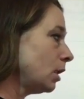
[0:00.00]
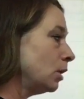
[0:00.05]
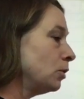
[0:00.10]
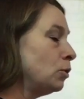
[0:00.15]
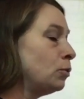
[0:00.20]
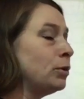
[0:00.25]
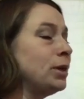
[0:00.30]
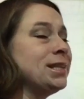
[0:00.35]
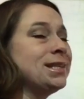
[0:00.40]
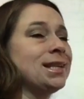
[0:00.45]

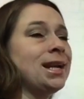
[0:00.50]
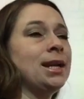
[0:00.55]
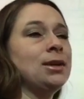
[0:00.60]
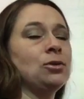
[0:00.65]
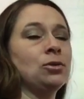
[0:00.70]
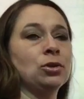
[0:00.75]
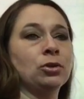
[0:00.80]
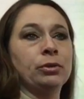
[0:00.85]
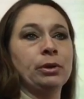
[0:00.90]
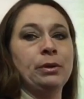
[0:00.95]
the reason I
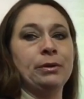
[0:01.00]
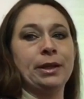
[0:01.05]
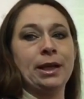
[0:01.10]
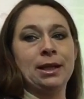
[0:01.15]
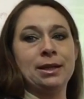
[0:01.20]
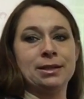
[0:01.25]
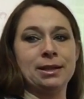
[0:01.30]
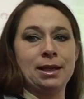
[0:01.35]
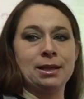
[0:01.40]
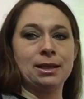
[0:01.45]
don't agree with
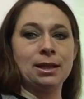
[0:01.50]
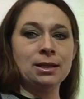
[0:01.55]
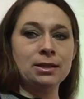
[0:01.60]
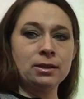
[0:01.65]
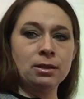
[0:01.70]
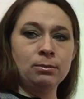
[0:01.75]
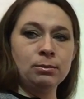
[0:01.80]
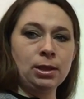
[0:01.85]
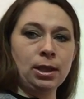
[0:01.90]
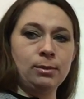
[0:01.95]
that is I think
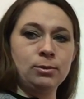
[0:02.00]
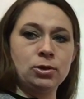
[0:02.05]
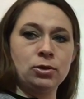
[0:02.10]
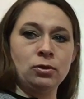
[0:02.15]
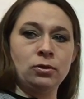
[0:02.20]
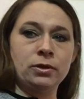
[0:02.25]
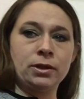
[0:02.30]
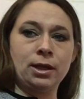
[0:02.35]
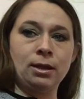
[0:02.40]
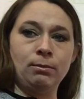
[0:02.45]
sometimes
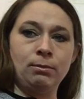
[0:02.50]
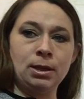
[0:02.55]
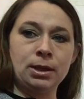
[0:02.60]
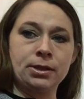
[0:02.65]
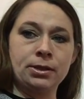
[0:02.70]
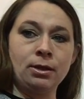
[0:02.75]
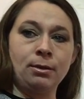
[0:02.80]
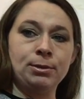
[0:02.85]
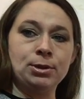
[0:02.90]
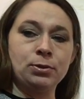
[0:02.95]
students get
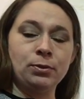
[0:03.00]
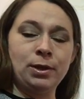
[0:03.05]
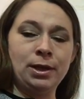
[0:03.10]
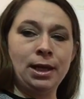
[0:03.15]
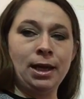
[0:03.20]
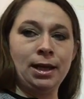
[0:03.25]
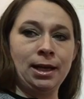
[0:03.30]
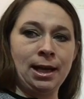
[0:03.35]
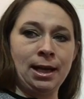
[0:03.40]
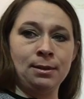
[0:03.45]
mixed up between
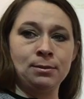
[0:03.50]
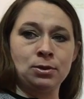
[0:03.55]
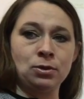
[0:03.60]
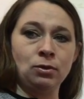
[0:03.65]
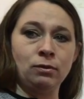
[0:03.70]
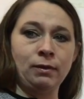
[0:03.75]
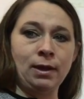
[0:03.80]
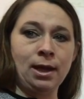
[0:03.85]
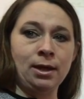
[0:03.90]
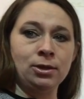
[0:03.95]
that and
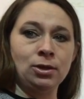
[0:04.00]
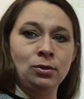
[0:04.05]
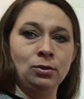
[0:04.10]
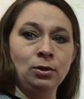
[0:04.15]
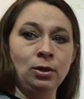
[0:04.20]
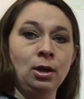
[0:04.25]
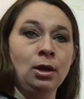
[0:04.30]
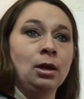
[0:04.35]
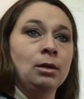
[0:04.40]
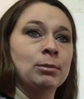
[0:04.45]
absolute value.
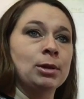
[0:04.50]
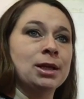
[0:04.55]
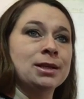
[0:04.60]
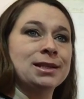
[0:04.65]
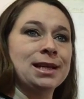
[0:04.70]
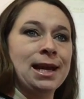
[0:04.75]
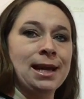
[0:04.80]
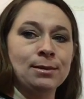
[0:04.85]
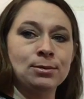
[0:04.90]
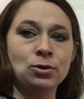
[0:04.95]

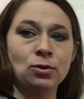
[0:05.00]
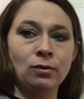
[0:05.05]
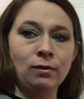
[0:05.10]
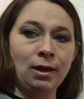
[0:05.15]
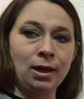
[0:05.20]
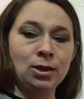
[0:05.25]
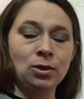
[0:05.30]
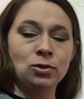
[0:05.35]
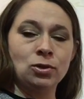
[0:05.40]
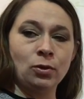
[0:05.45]
Because absolute
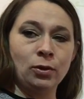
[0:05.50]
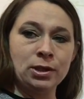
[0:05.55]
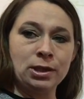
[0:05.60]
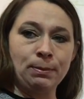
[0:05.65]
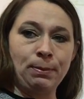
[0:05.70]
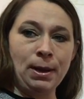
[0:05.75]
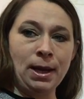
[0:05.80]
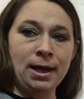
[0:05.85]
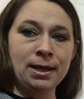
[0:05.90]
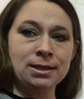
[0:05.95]
value is always
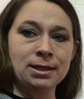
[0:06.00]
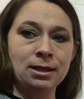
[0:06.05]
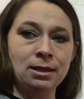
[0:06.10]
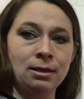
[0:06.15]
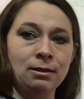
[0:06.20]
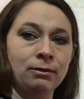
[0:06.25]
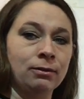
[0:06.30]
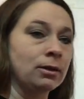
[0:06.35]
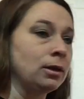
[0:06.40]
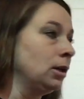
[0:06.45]
a
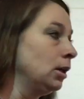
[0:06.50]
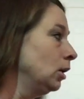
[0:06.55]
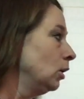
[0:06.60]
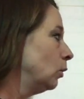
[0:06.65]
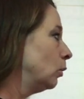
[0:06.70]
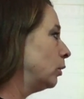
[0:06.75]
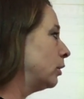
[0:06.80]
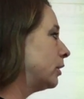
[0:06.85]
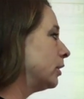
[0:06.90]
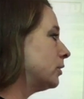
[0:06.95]
positive,
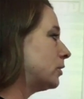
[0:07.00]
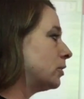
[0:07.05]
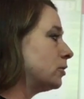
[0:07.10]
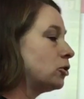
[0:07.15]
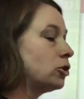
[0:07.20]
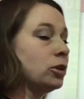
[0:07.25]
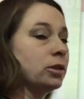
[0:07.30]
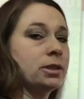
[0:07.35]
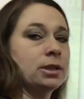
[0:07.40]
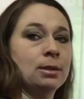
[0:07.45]
where this
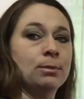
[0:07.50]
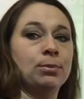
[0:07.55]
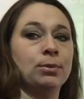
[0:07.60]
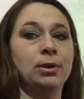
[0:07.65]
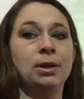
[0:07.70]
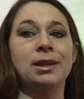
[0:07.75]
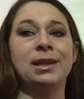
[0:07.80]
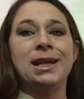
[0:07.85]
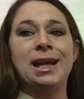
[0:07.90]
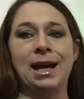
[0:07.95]
is just
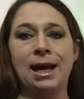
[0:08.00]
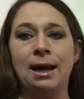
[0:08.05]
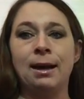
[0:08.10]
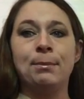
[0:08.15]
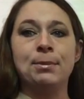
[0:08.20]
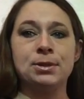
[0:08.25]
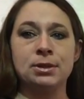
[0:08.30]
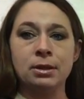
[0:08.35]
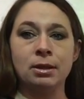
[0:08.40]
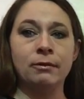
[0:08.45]
simply the
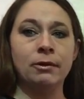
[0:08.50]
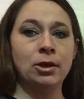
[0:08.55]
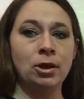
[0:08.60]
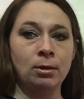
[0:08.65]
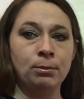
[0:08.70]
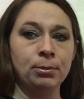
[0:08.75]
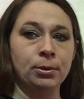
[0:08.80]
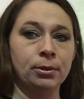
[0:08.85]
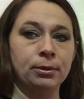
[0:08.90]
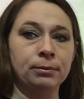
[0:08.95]
opposite of a
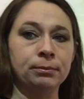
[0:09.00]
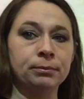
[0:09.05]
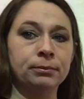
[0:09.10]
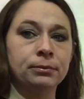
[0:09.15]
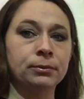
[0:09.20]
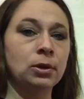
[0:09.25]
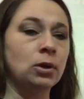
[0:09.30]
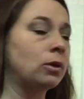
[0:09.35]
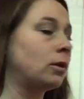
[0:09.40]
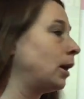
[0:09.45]
number.
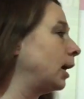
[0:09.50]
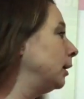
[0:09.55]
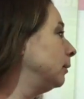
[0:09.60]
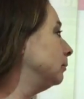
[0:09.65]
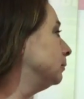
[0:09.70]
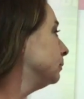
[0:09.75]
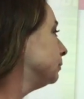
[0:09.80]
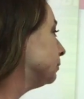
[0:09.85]
Alright?